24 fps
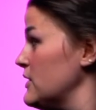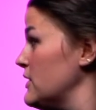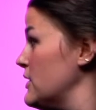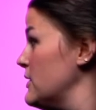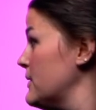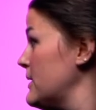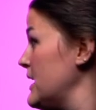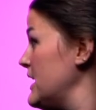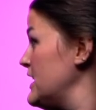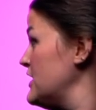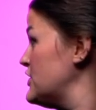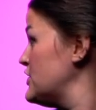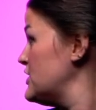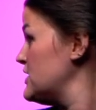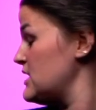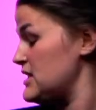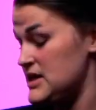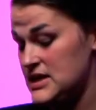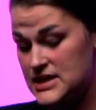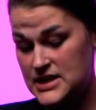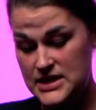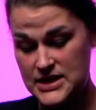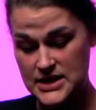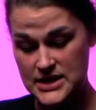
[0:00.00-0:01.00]

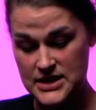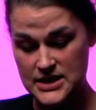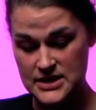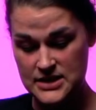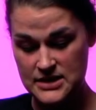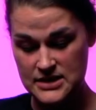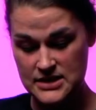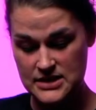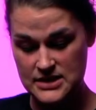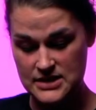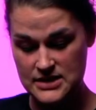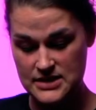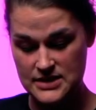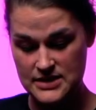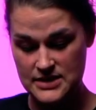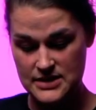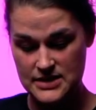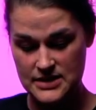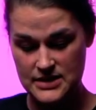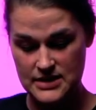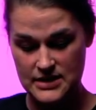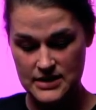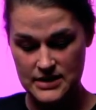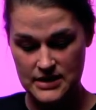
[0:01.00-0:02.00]
location,
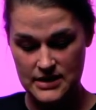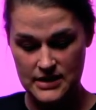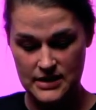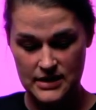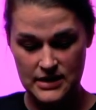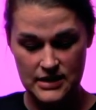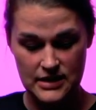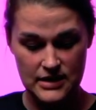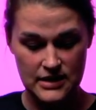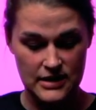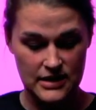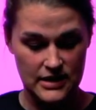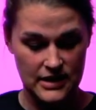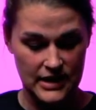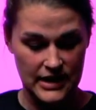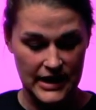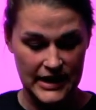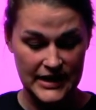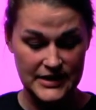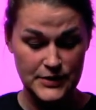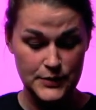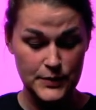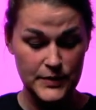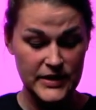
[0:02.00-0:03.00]

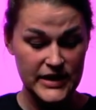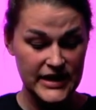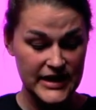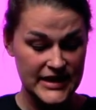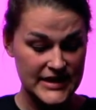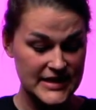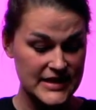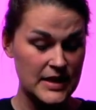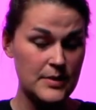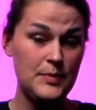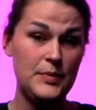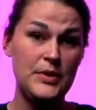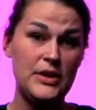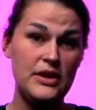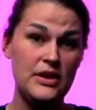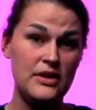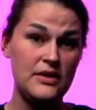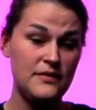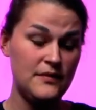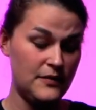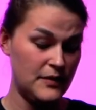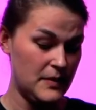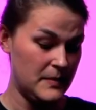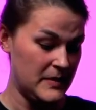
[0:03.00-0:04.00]
it's really
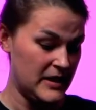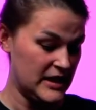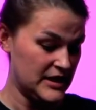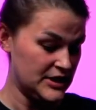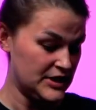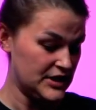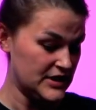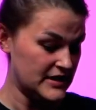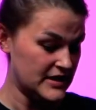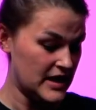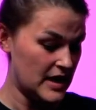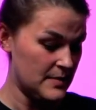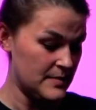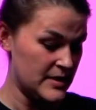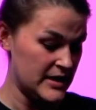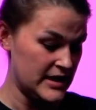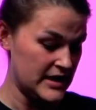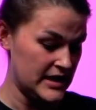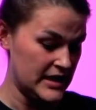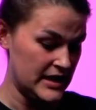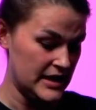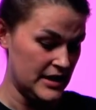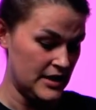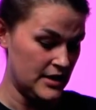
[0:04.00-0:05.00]
simple for me to just come in
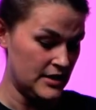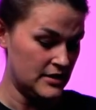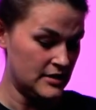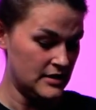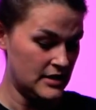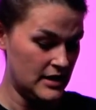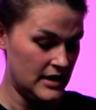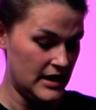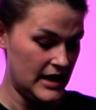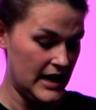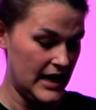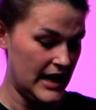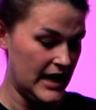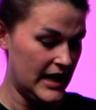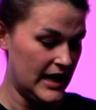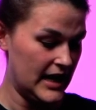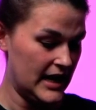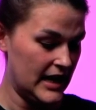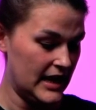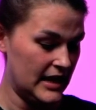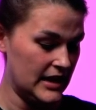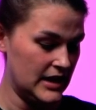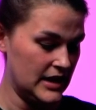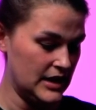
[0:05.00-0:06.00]
here
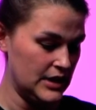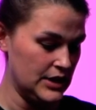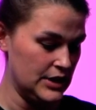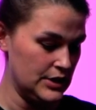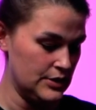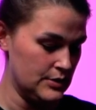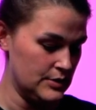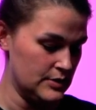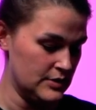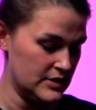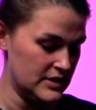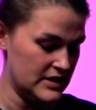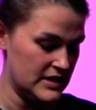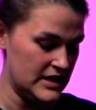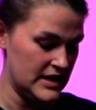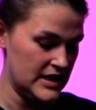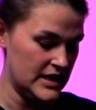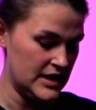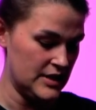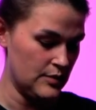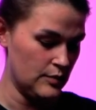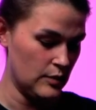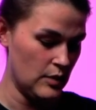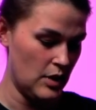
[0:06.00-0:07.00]
and use
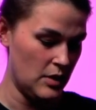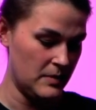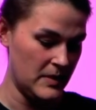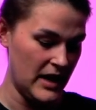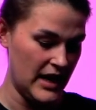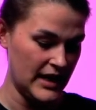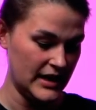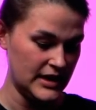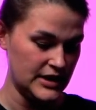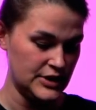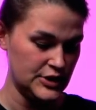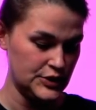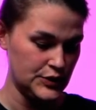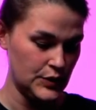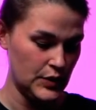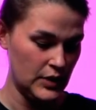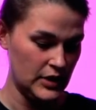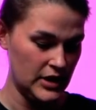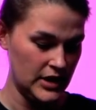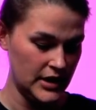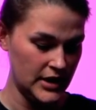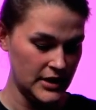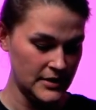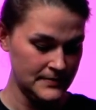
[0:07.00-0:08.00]
the robot
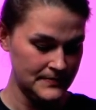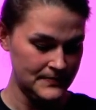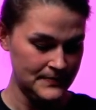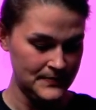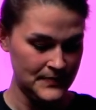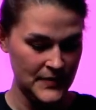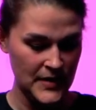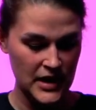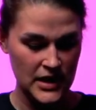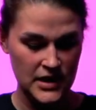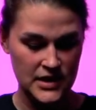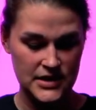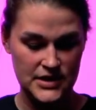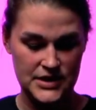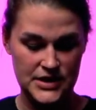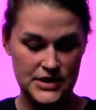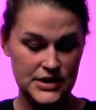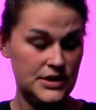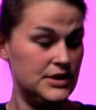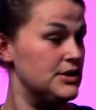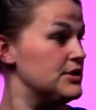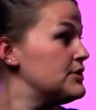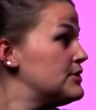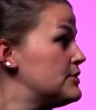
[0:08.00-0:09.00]
controller
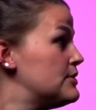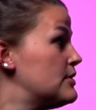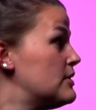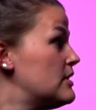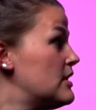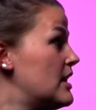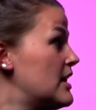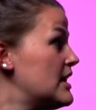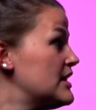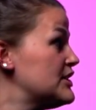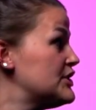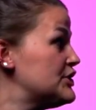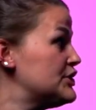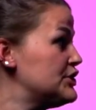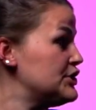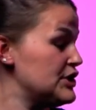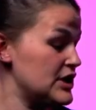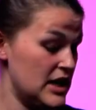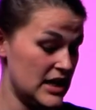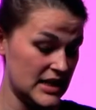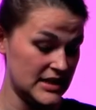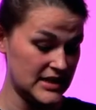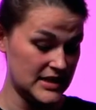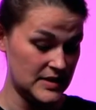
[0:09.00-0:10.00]
to
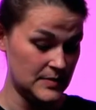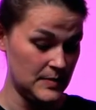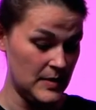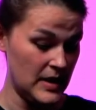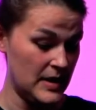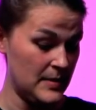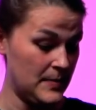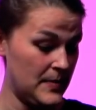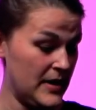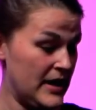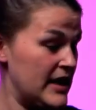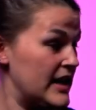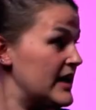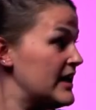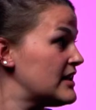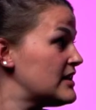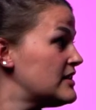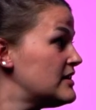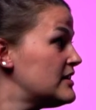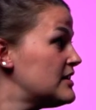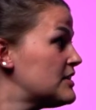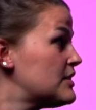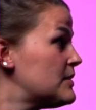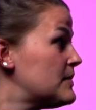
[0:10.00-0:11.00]
adjust my pan
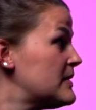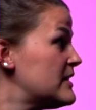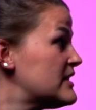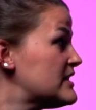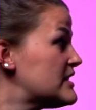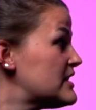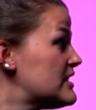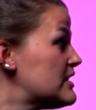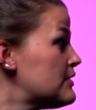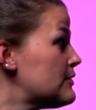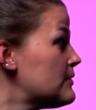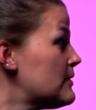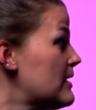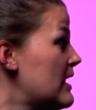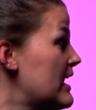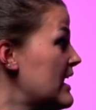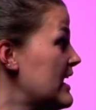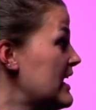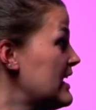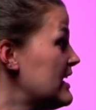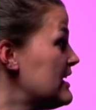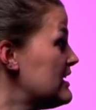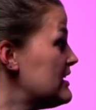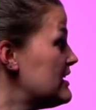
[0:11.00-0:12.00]
a little bit to the
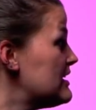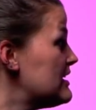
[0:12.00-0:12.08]
right